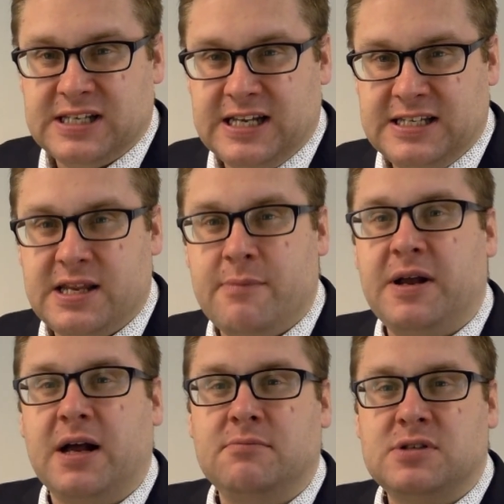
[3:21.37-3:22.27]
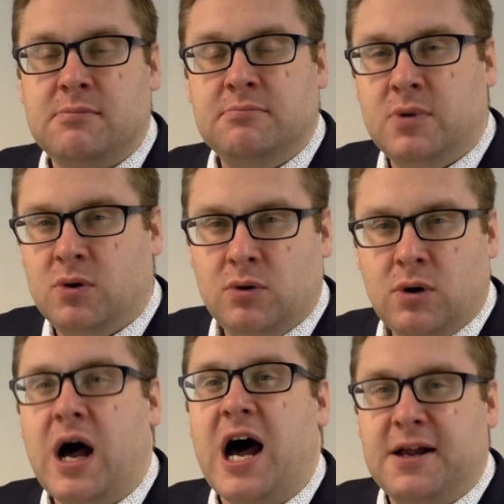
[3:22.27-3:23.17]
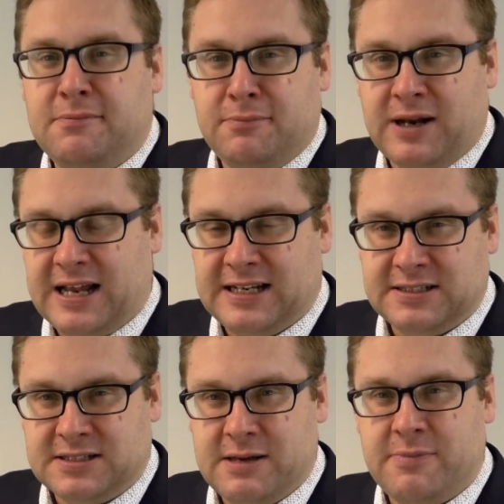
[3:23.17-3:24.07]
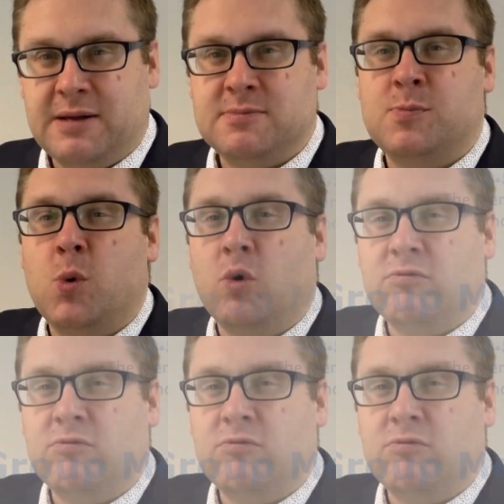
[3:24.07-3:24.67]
is it becomes more unplanned, it becomes more